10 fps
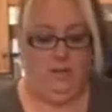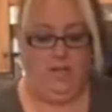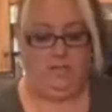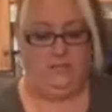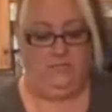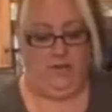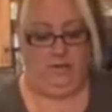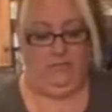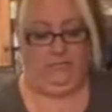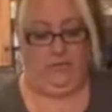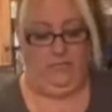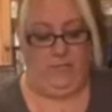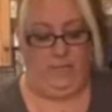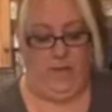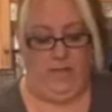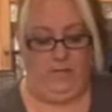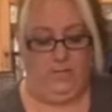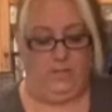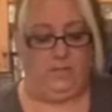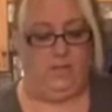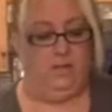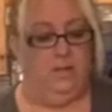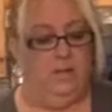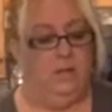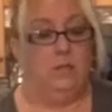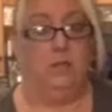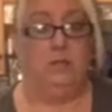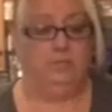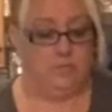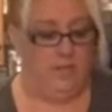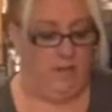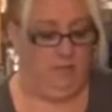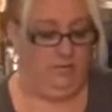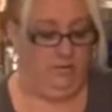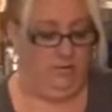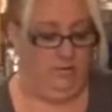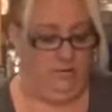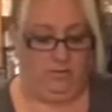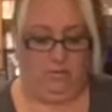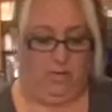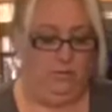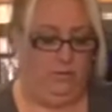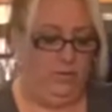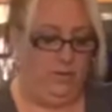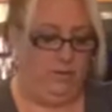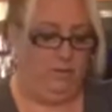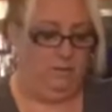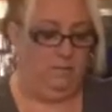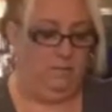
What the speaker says: It's a very fluffy pile, but it's a loose handful. I'm gonna throw that whole thing in.